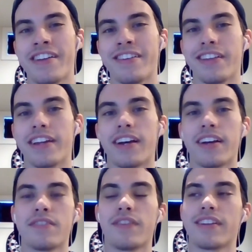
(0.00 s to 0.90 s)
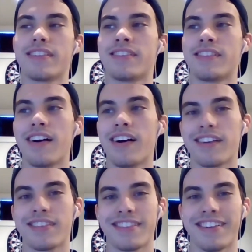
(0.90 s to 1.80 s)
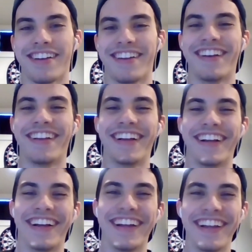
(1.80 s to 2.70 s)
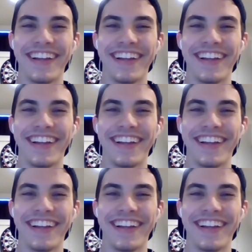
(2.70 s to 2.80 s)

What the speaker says: like, God, this sucks, you know.